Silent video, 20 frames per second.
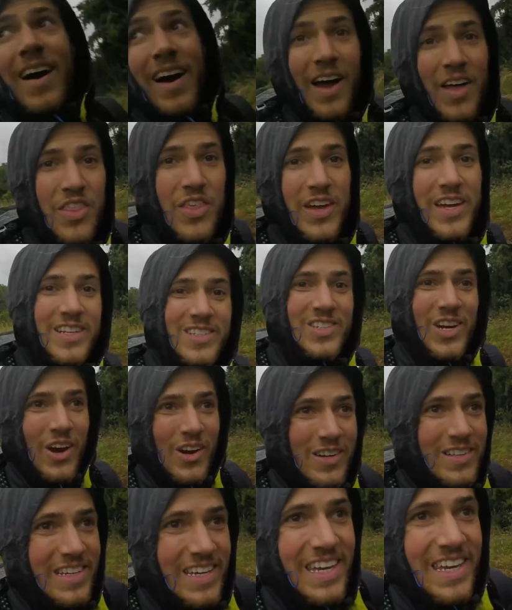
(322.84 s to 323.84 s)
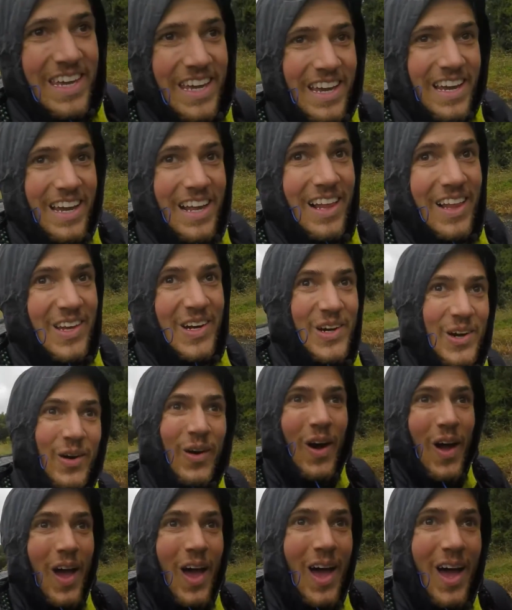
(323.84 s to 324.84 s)
I think it's starting to
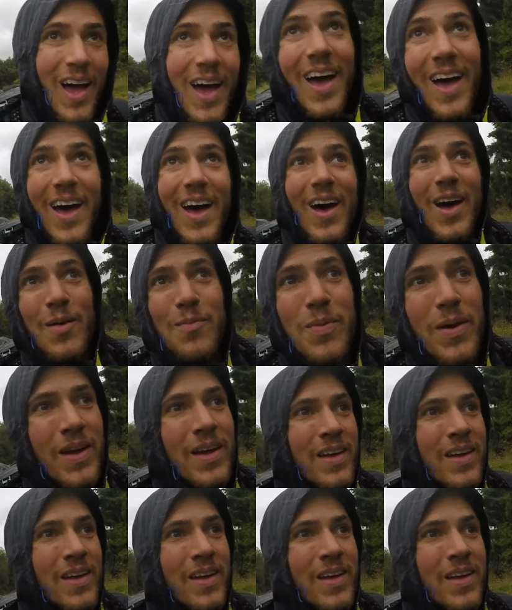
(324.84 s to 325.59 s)
clear up.